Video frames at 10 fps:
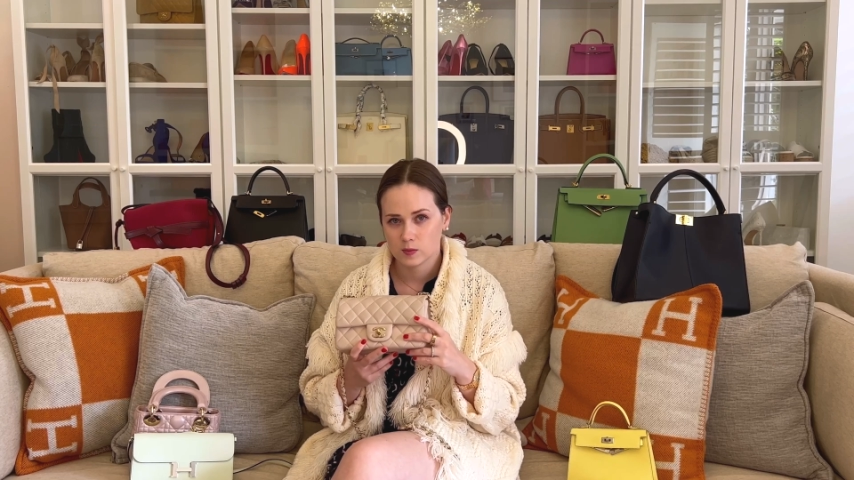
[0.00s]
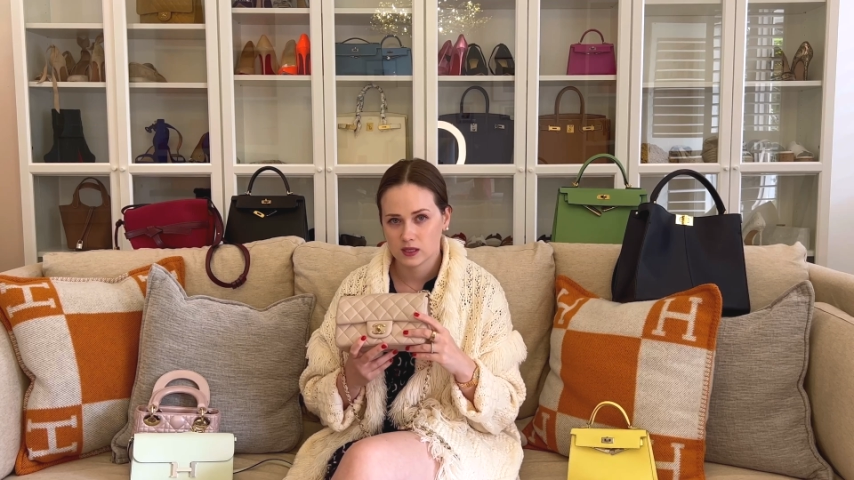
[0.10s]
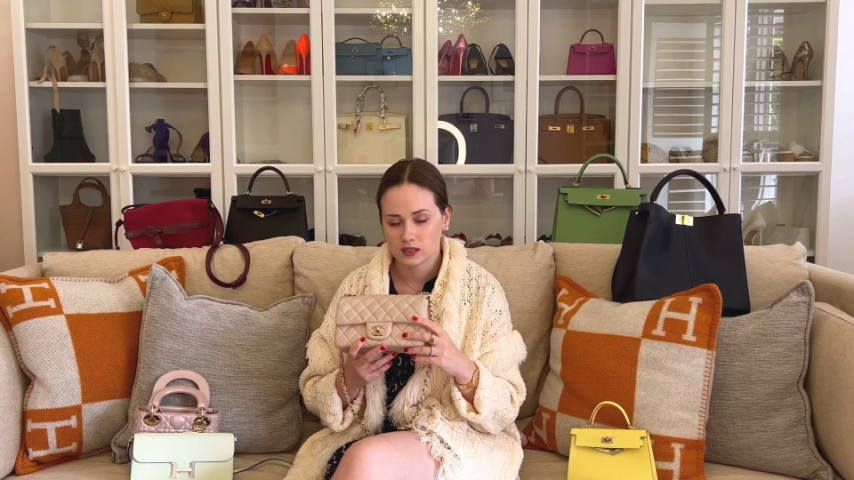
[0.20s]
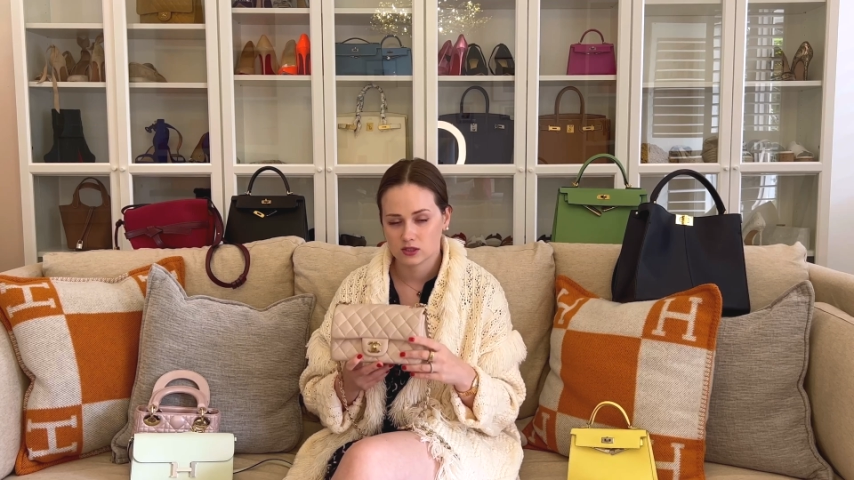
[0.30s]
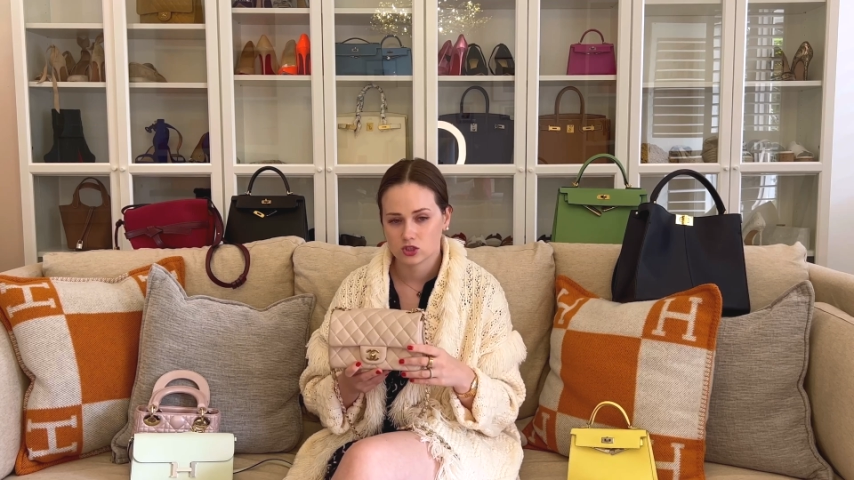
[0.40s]
but
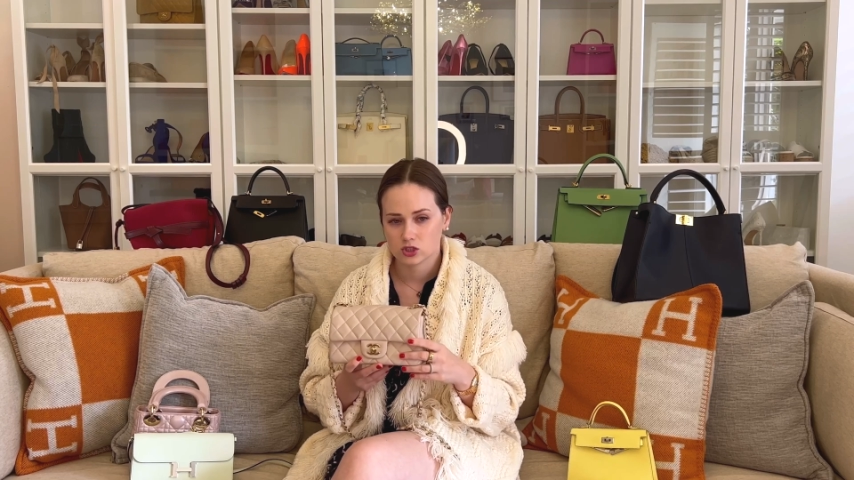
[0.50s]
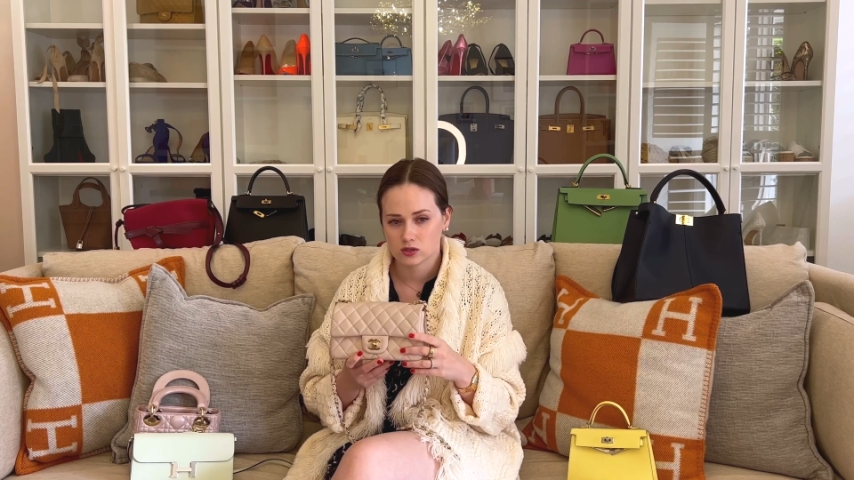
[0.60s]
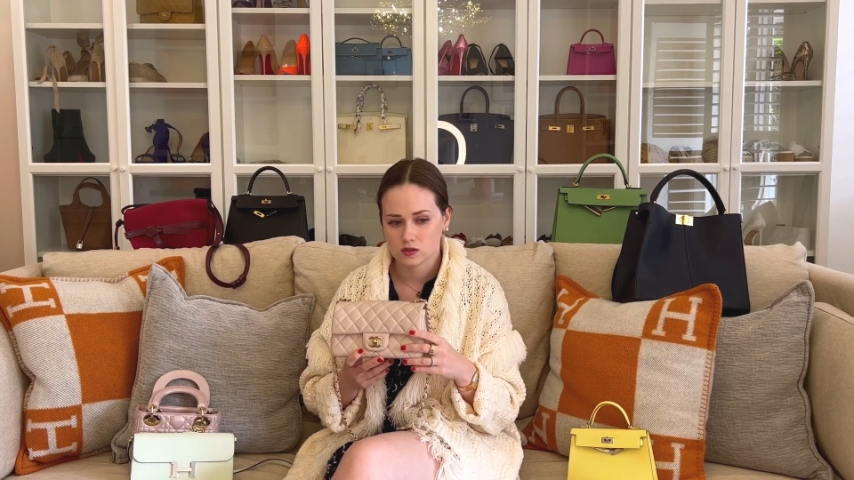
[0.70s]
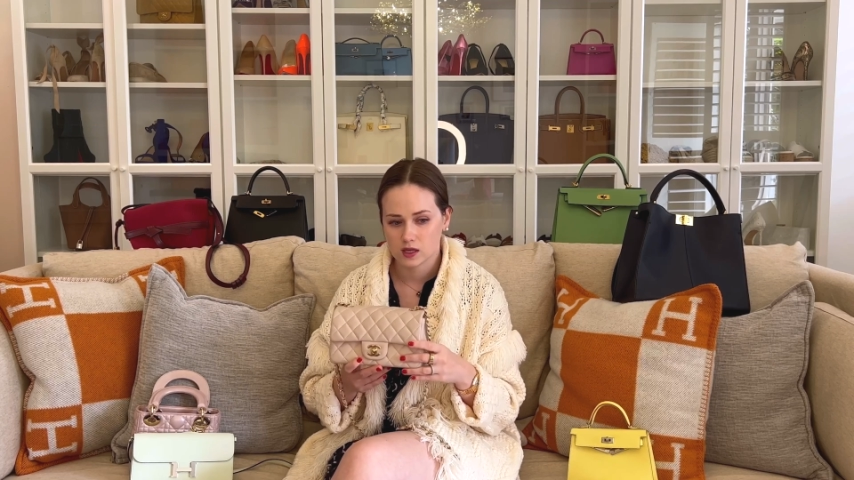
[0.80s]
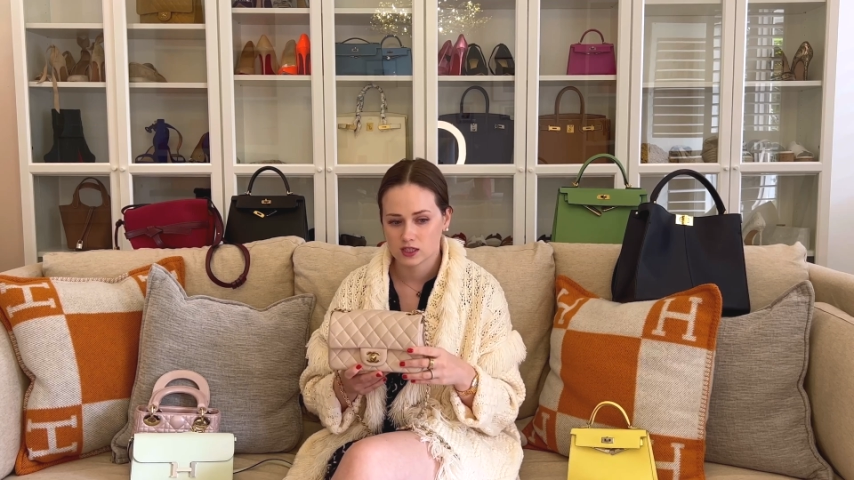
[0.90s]
it's
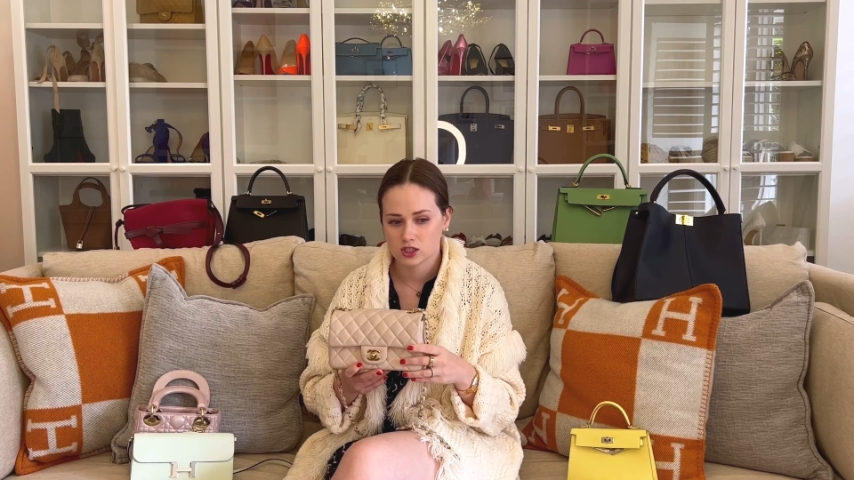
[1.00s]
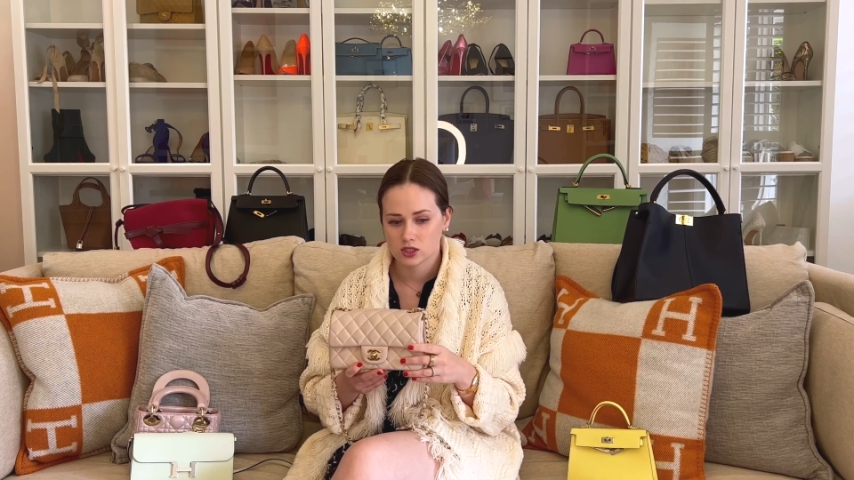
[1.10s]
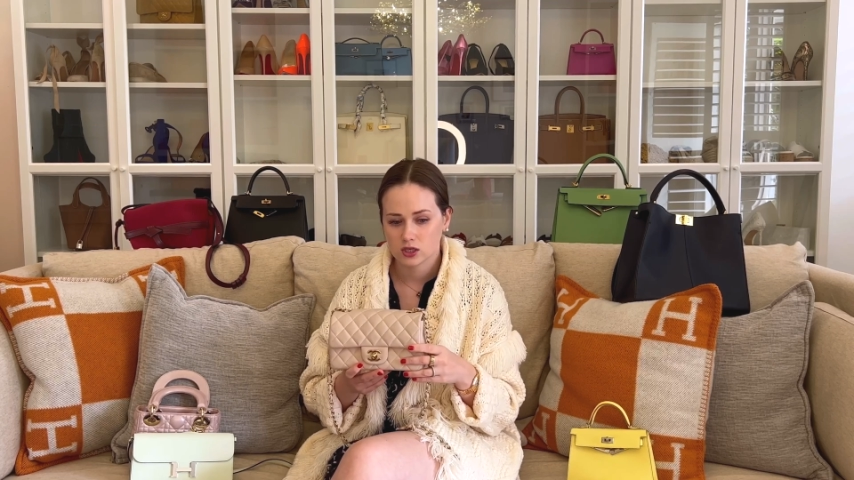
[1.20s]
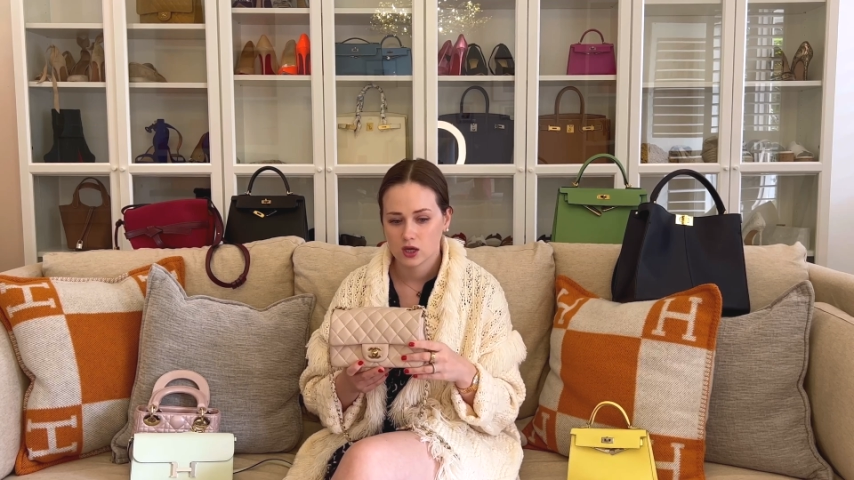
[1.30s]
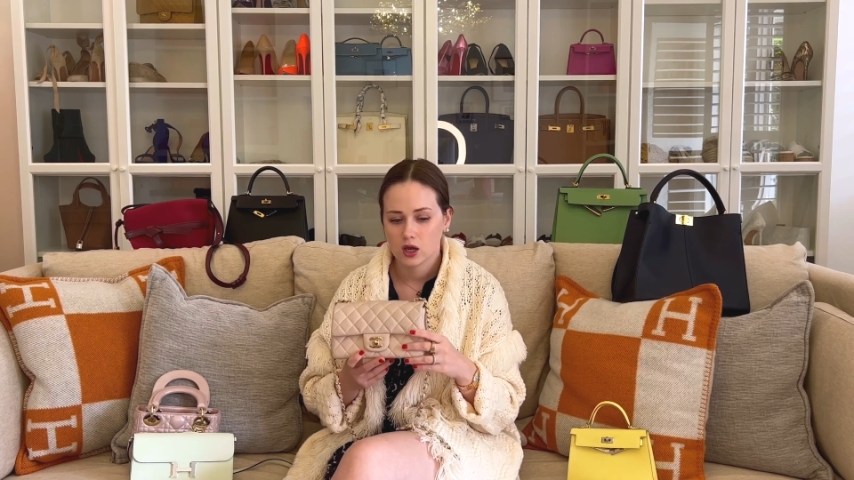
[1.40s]
just such